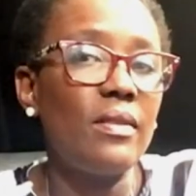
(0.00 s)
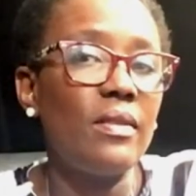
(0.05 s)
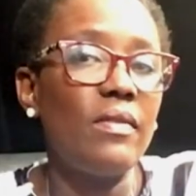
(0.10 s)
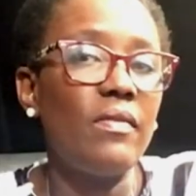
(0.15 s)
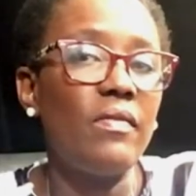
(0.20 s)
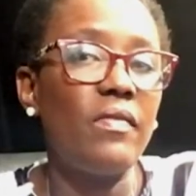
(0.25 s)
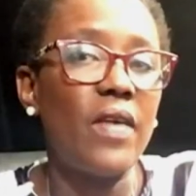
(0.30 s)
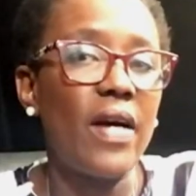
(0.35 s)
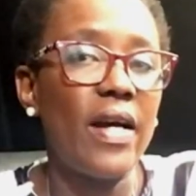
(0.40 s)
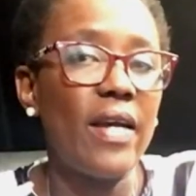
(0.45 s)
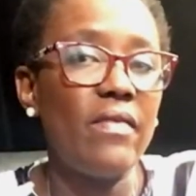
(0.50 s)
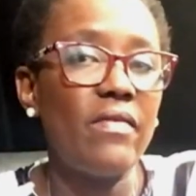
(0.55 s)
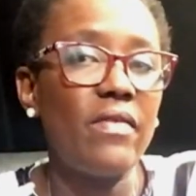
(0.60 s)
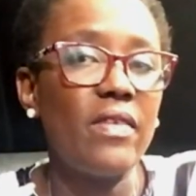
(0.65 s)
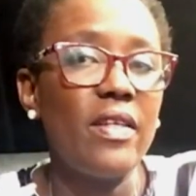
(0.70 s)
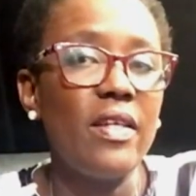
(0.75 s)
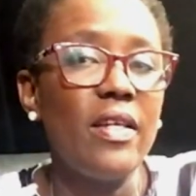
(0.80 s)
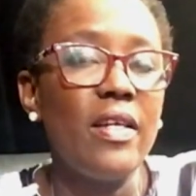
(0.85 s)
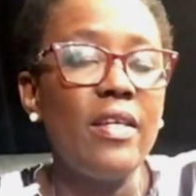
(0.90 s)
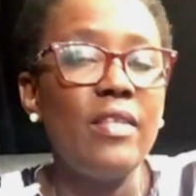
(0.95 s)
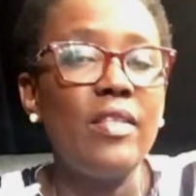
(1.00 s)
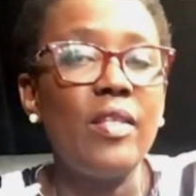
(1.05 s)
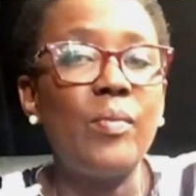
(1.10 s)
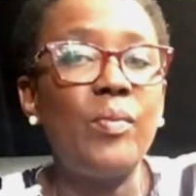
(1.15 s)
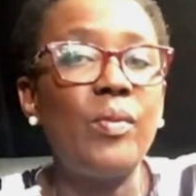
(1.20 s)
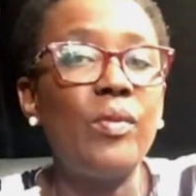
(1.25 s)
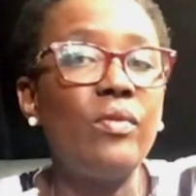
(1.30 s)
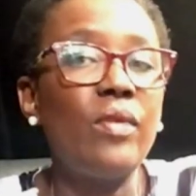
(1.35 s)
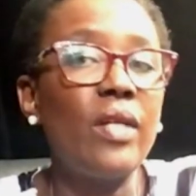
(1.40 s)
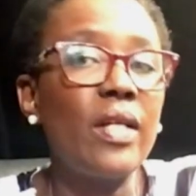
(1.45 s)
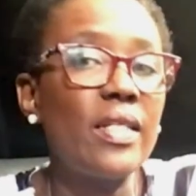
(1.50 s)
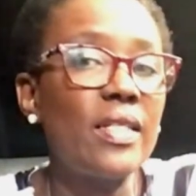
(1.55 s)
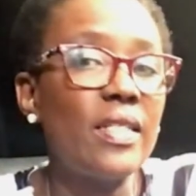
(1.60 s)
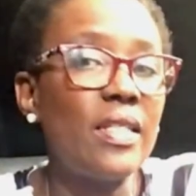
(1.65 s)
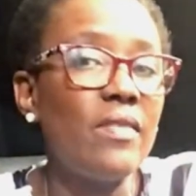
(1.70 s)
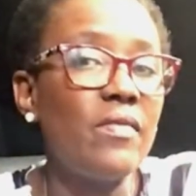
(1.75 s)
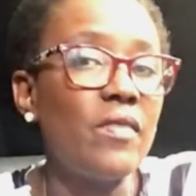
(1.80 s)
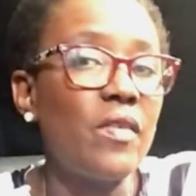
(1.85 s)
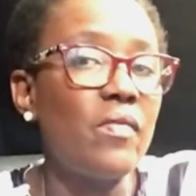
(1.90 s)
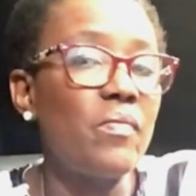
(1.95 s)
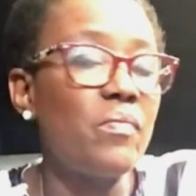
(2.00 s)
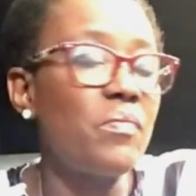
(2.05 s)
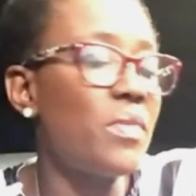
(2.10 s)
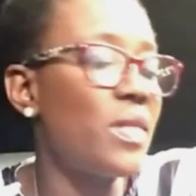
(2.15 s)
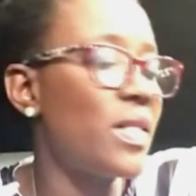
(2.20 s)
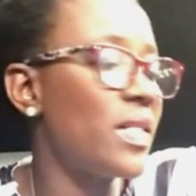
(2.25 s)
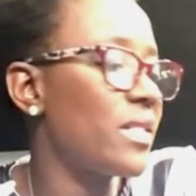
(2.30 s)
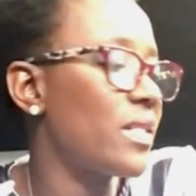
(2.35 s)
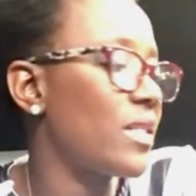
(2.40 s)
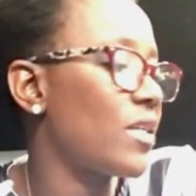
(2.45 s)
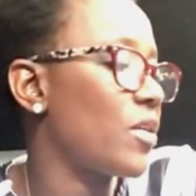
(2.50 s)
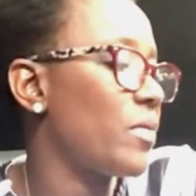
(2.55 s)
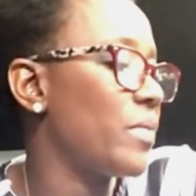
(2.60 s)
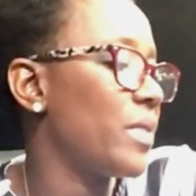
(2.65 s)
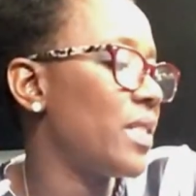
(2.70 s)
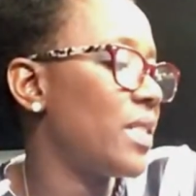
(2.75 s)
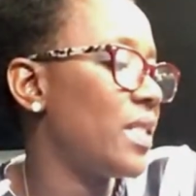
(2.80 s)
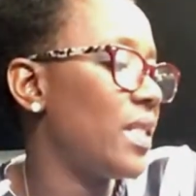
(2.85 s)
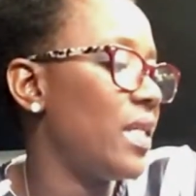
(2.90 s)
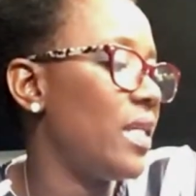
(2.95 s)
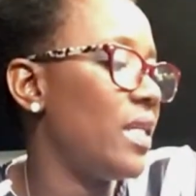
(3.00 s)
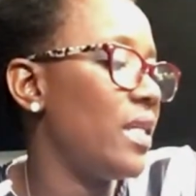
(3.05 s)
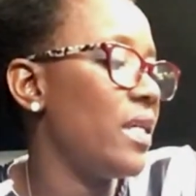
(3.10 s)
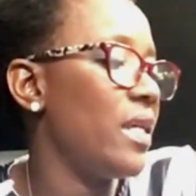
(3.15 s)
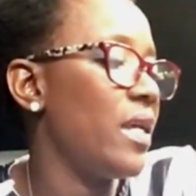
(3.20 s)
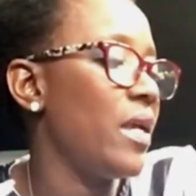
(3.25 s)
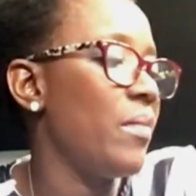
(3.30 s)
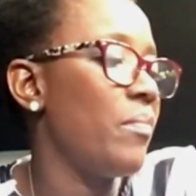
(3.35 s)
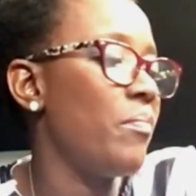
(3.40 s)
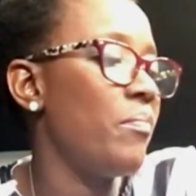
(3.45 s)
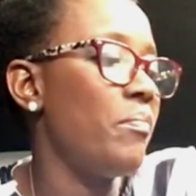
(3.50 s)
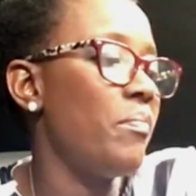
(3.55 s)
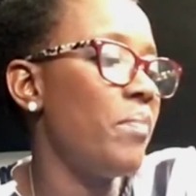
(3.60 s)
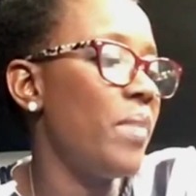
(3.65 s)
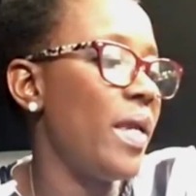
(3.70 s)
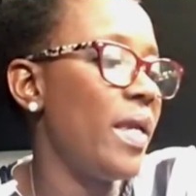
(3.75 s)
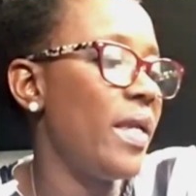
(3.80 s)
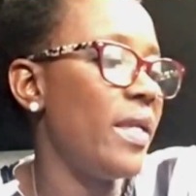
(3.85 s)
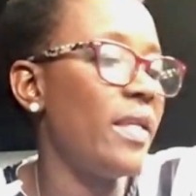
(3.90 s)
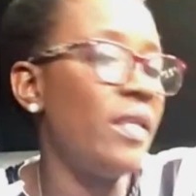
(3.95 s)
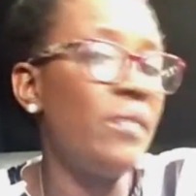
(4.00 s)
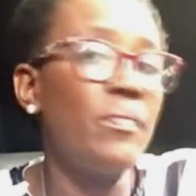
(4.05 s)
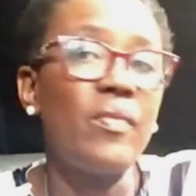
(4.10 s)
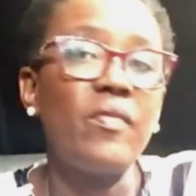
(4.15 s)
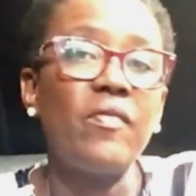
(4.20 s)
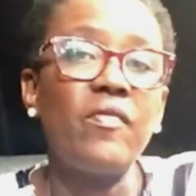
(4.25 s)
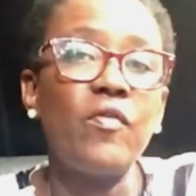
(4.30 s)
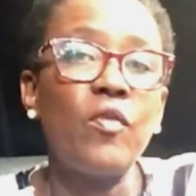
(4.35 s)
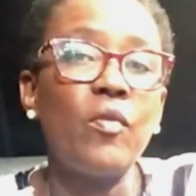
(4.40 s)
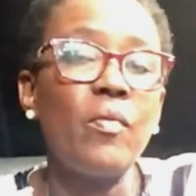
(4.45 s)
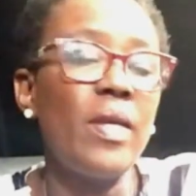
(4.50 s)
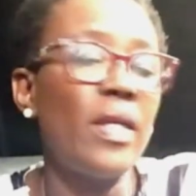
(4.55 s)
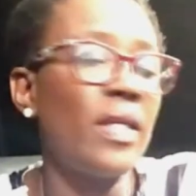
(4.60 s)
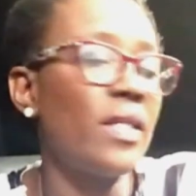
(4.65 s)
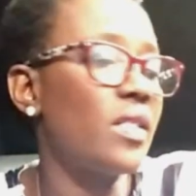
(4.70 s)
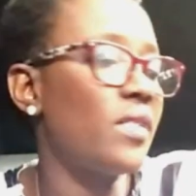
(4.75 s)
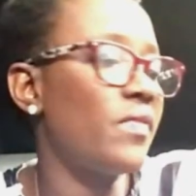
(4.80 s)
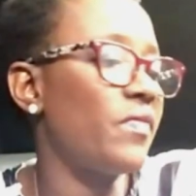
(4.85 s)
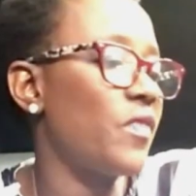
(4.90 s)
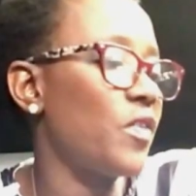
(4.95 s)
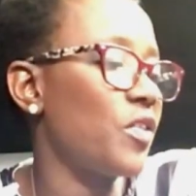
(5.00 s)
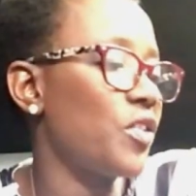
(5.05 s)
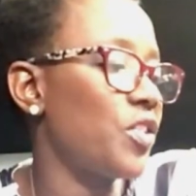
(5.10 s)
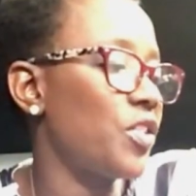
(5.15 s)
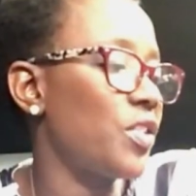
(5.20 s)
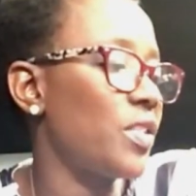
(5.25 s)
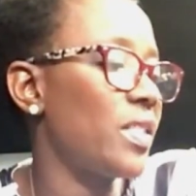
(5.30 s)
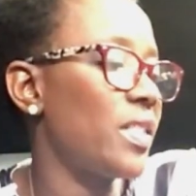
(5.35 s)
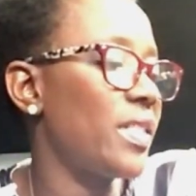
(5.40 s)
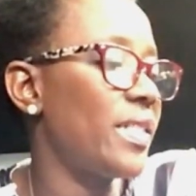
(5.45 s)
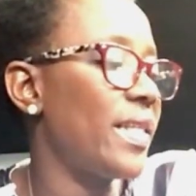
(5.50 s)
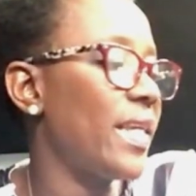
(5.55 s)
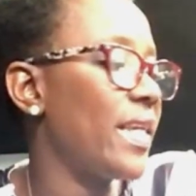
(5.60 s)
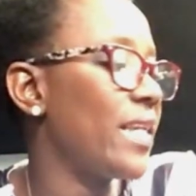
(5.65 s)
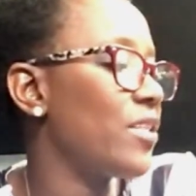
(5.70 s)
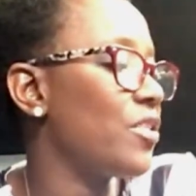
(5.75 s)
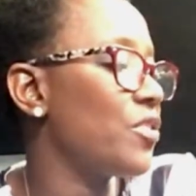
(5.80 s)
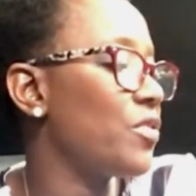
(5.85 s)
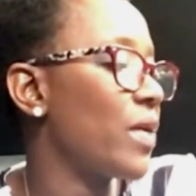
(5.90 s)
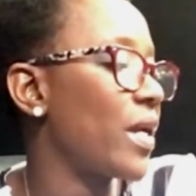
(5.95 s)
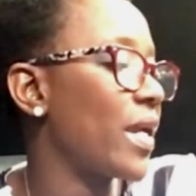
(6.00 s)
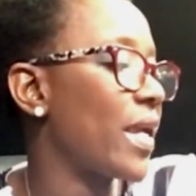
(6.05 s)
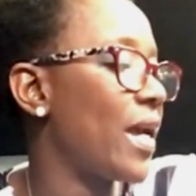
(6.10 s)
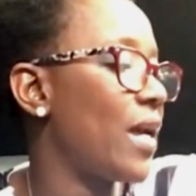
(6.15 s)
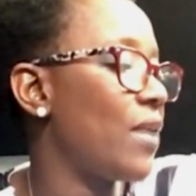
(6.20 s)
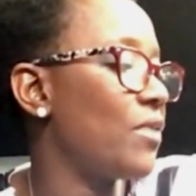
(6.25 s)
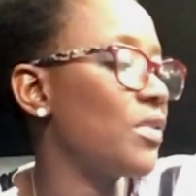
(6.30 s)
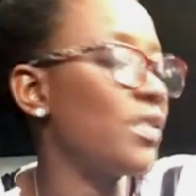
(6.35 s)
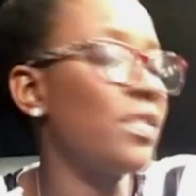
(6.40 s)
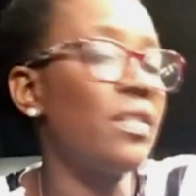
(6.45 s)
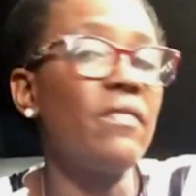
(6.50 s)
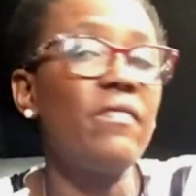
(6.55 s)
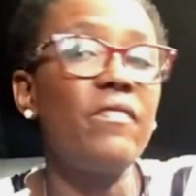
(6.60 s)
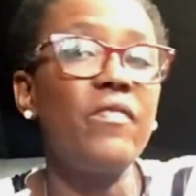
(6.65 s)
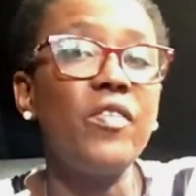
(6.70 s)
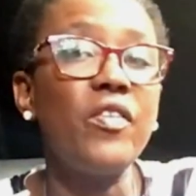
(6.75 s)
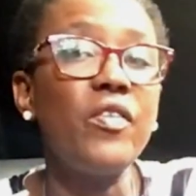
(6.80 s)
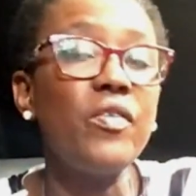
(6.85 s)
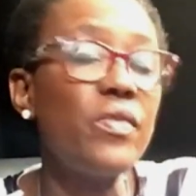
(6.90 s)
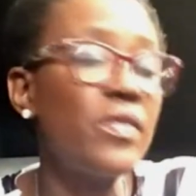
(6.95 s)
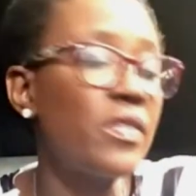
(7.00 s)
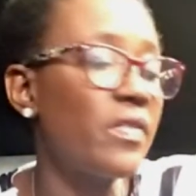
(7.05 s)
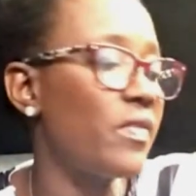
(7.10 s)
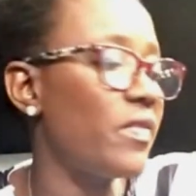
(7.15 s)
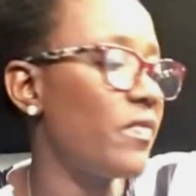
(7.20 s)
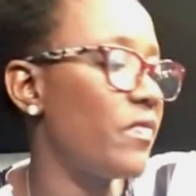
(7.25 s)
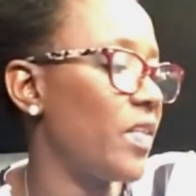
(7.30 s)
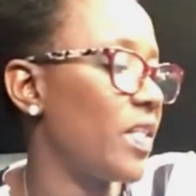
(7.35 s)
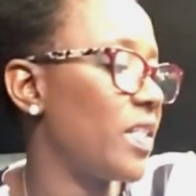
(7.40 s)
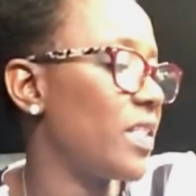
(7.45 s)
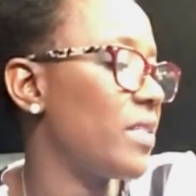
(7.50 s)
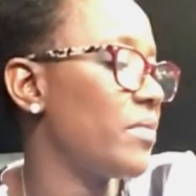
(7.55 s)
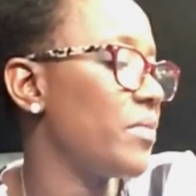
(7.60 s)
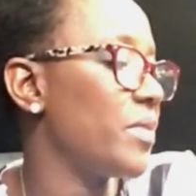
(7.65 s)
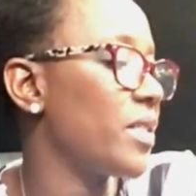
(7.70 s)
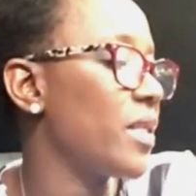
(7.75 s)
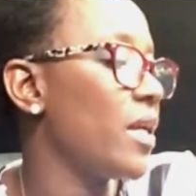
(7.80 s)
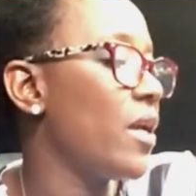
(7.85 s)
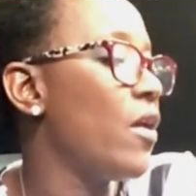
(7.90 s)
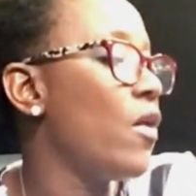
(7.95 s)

5. The Prerogative of Mercy Committee may, in performing its functions, take into account the views of the victims,